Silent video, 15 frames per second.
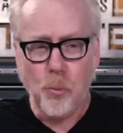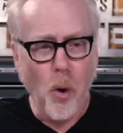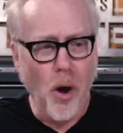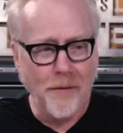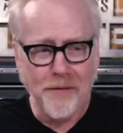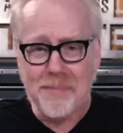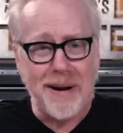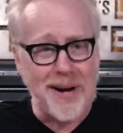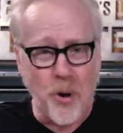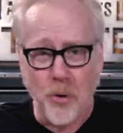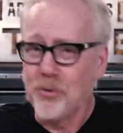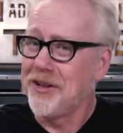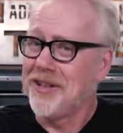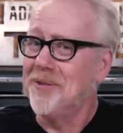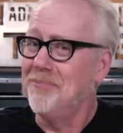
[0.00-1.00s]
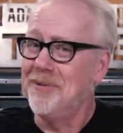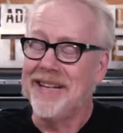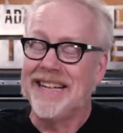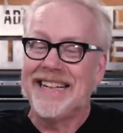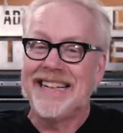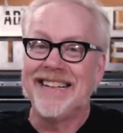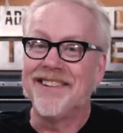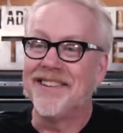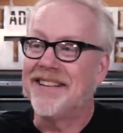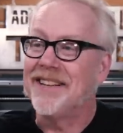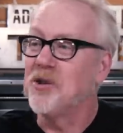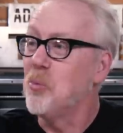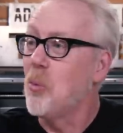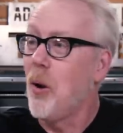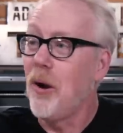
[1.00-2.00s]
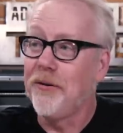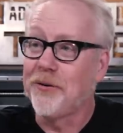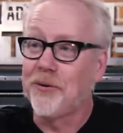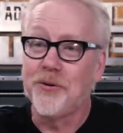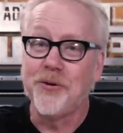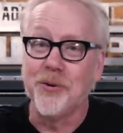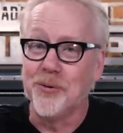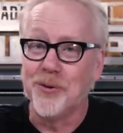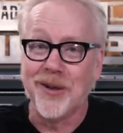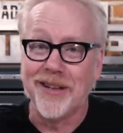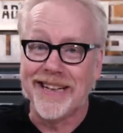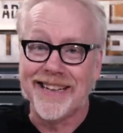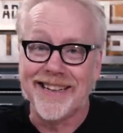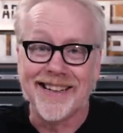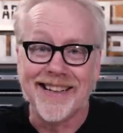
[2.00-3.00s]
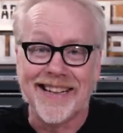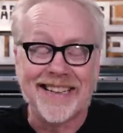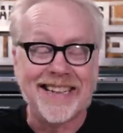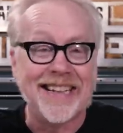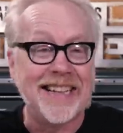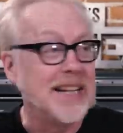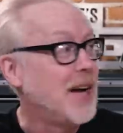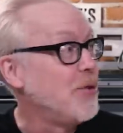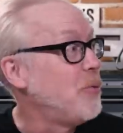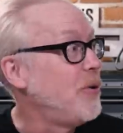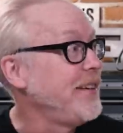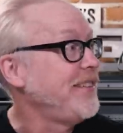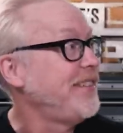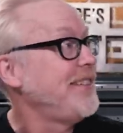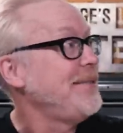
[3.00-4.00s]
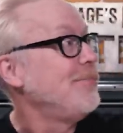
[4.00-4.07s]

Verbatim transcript: Often, my only complaint is that the walls are too clean and that I want to see